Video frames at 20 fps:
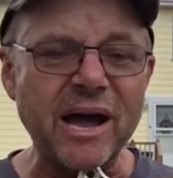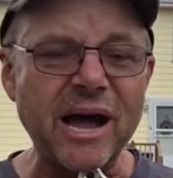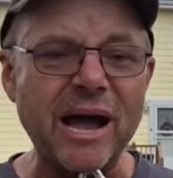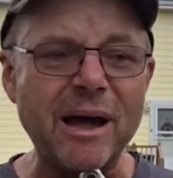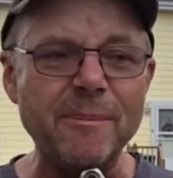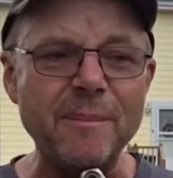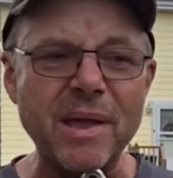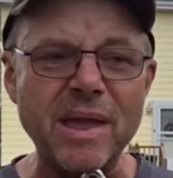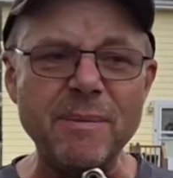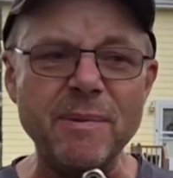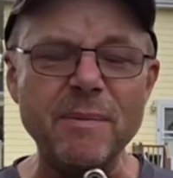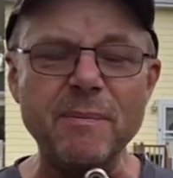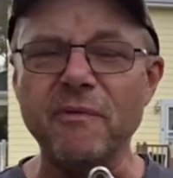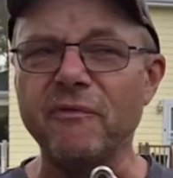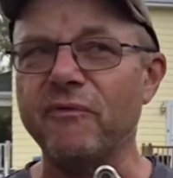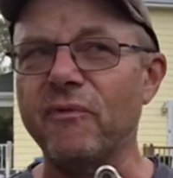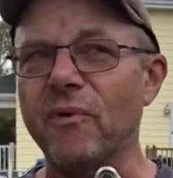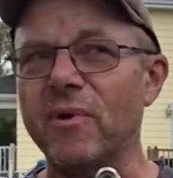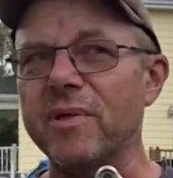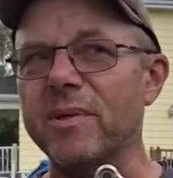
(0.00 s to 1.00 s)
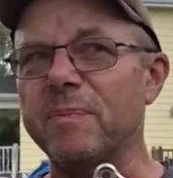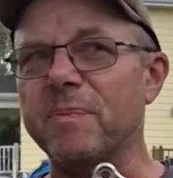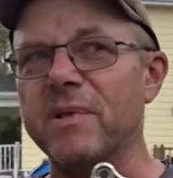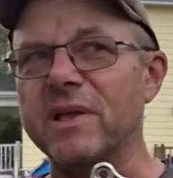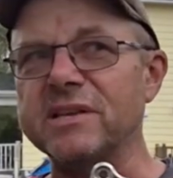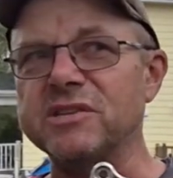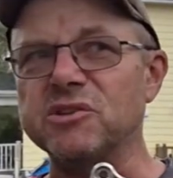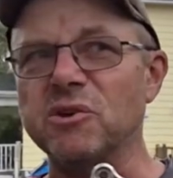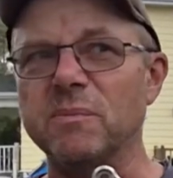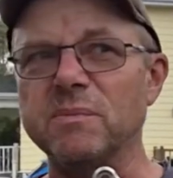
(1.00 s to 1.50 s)
Maybe before the
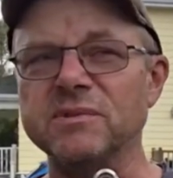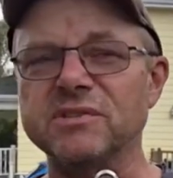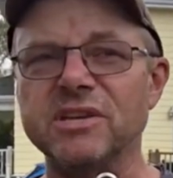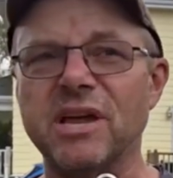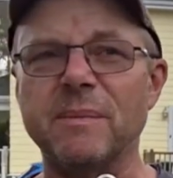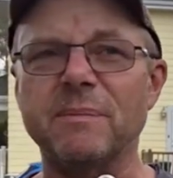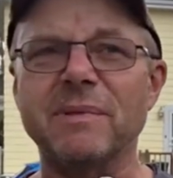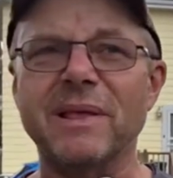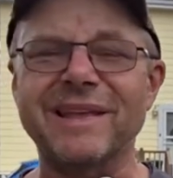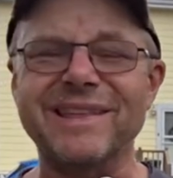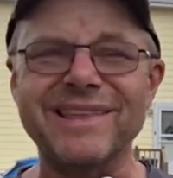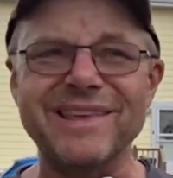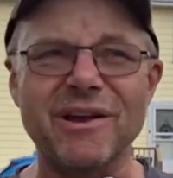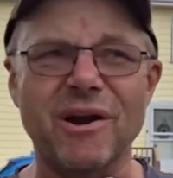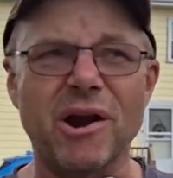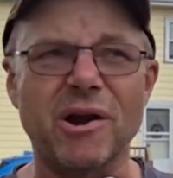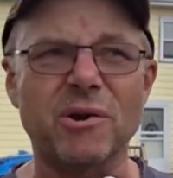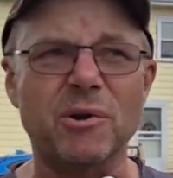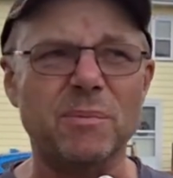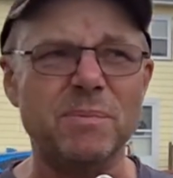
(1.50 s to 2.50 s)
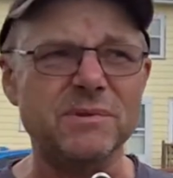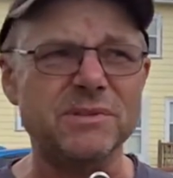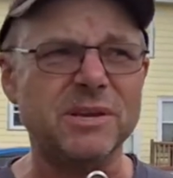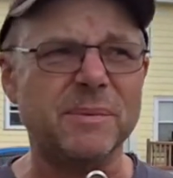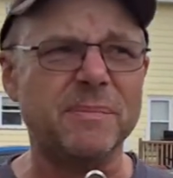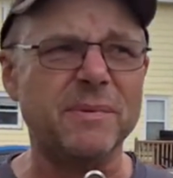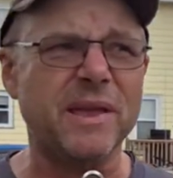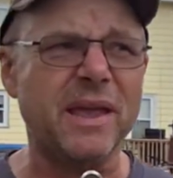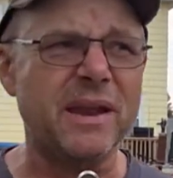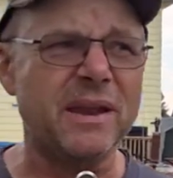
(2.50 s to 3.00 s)
place opens up, like the yard opens
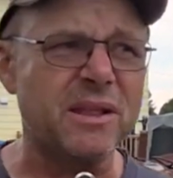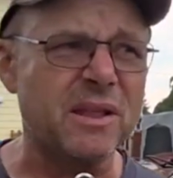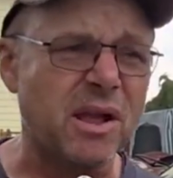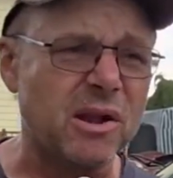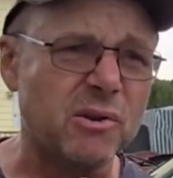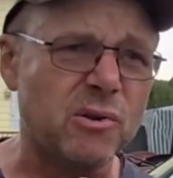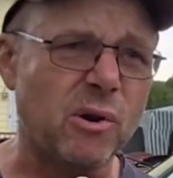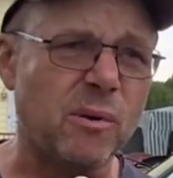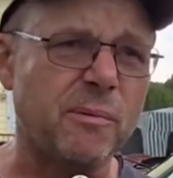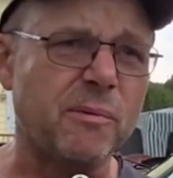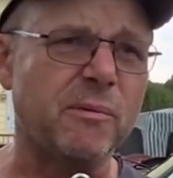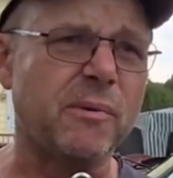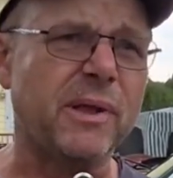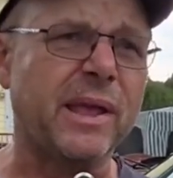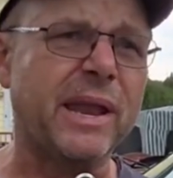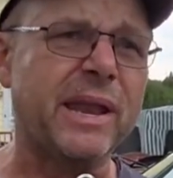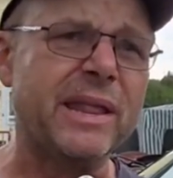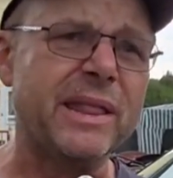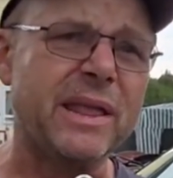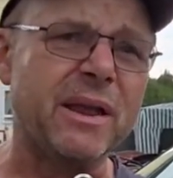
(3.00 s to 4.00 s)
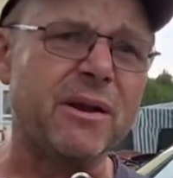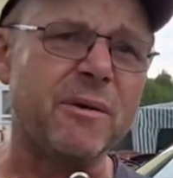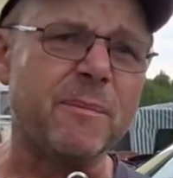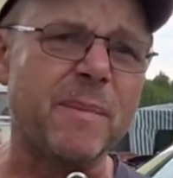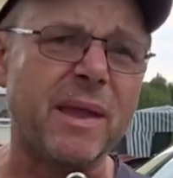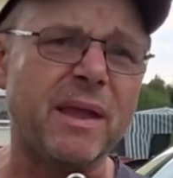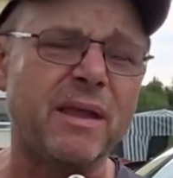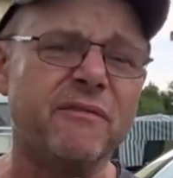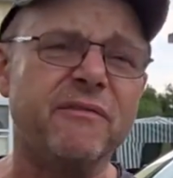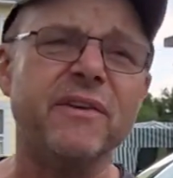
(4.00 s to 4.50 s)
up again in October, we'll get in there and
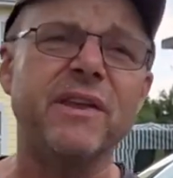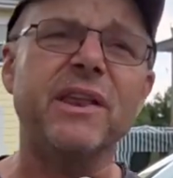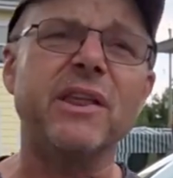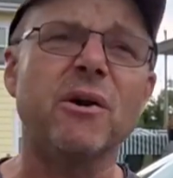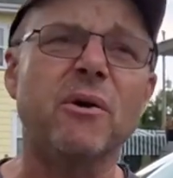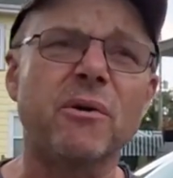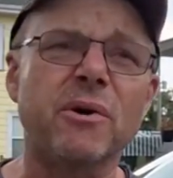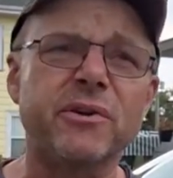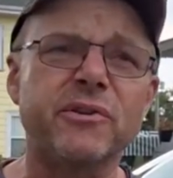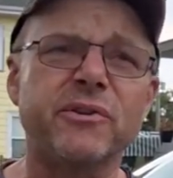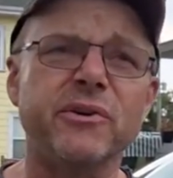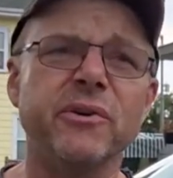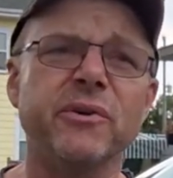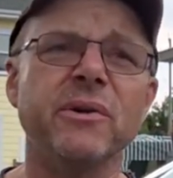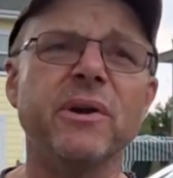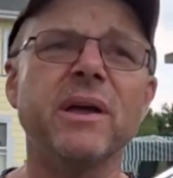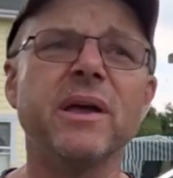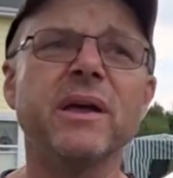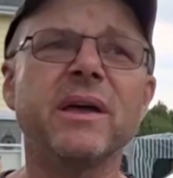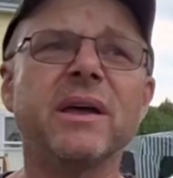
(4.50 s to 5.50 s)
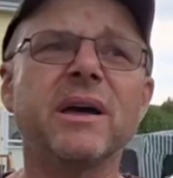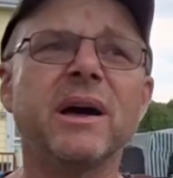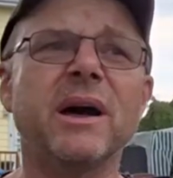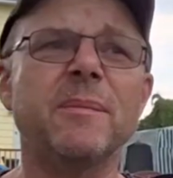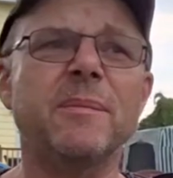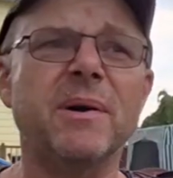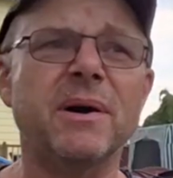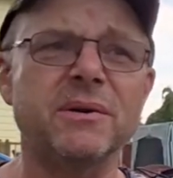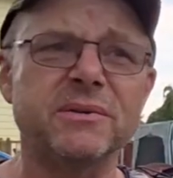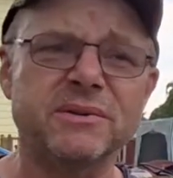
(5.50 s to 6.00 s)
make a video or two
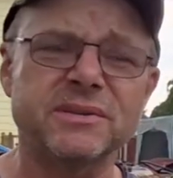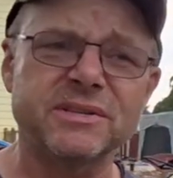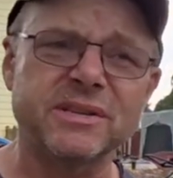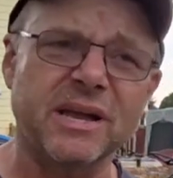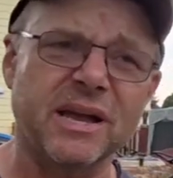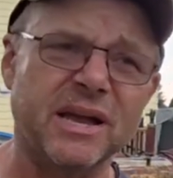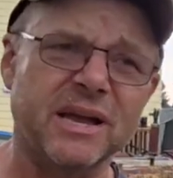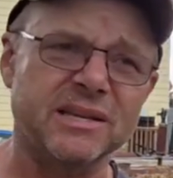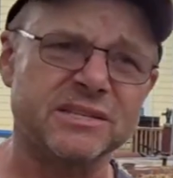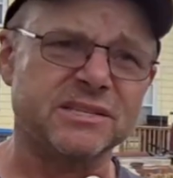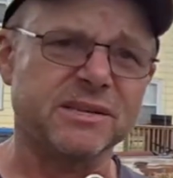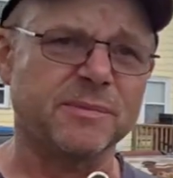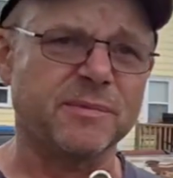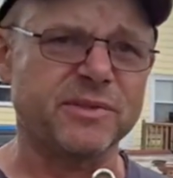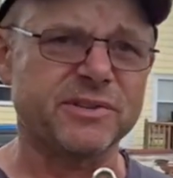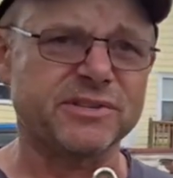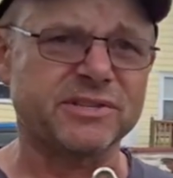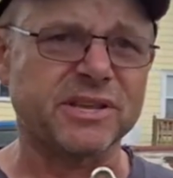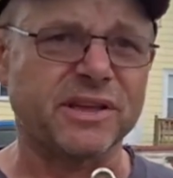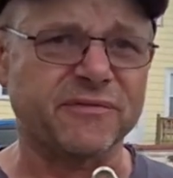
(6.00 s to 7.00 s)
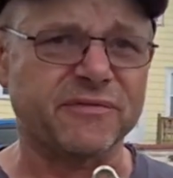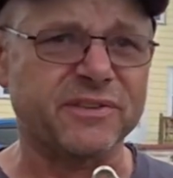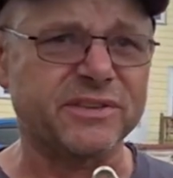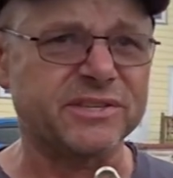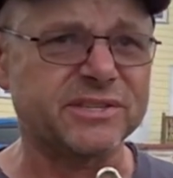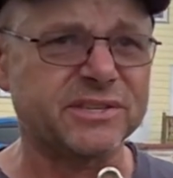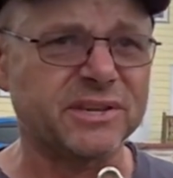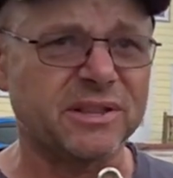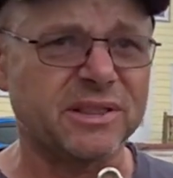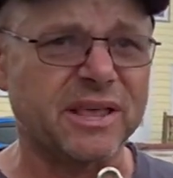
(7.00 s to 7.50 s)
about some of the stuff that's
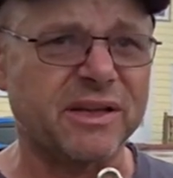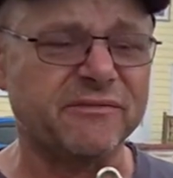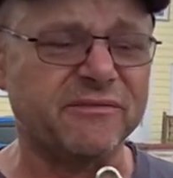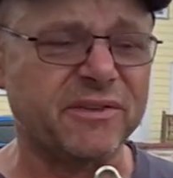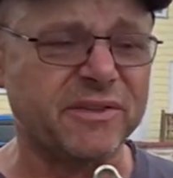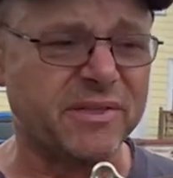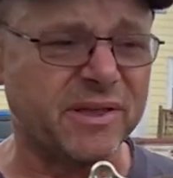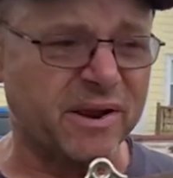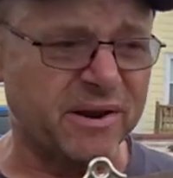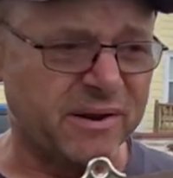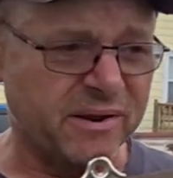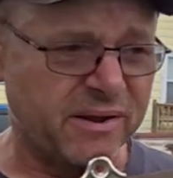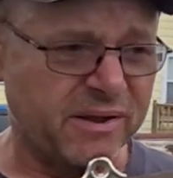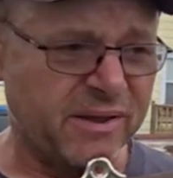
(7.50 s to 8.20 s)
still left in there.